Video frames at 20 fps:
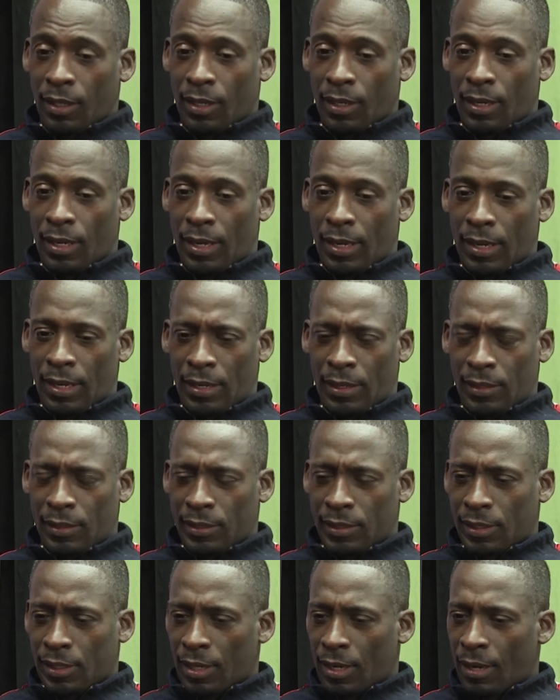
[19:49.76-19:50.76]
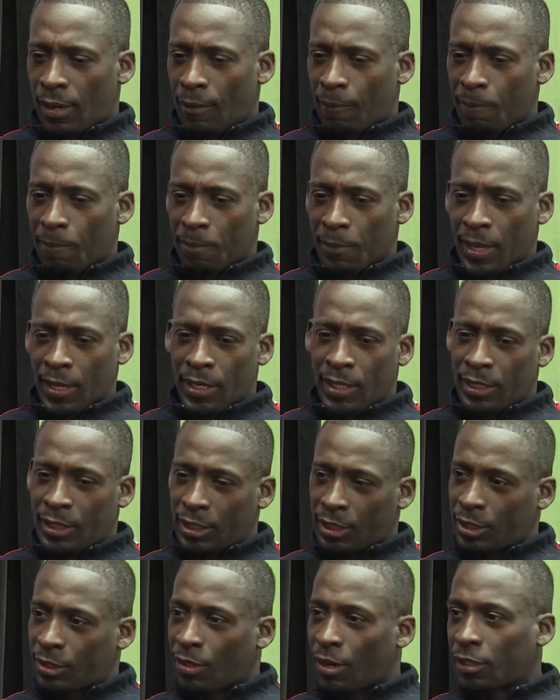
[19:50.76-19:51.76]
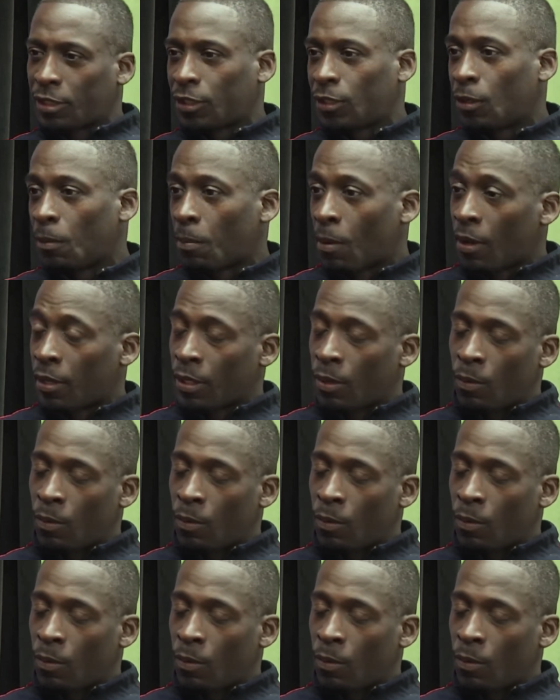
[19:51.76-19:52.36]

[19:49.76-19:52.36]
And then it just started snowballing.